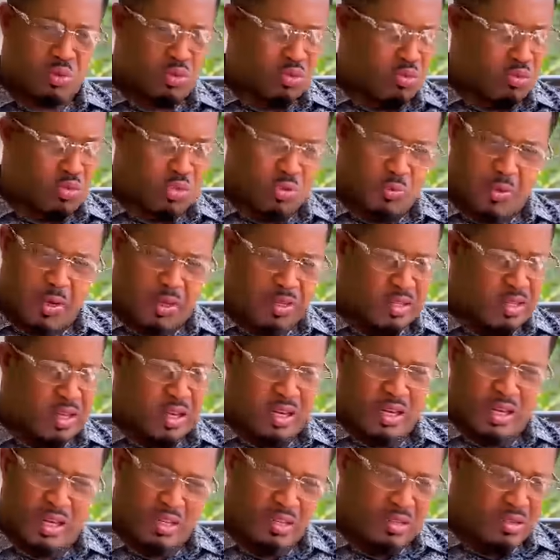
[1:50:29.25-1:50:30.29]
here, so please, with
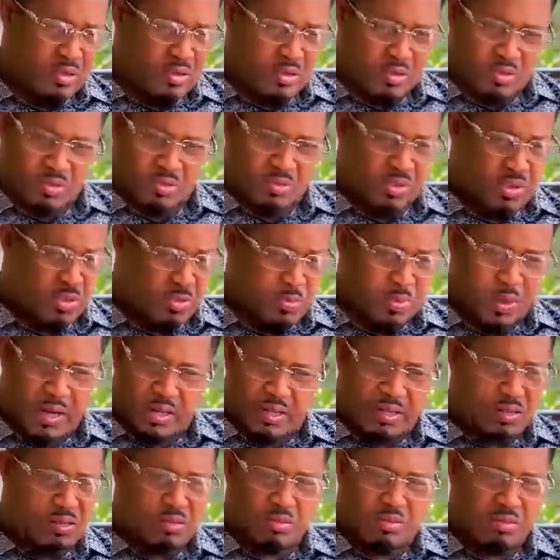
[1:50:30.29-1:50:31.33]
due respect, sir,
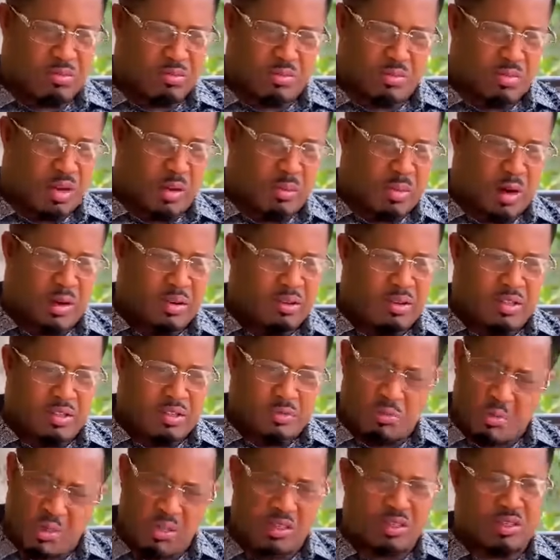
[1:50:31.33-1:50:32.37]
let's respect
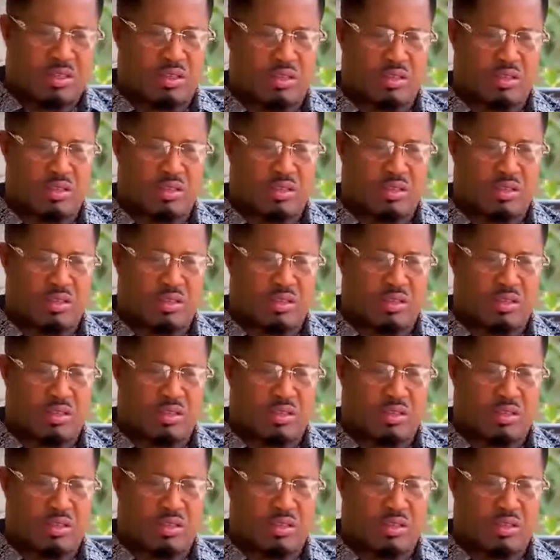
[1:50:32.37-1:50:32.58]
my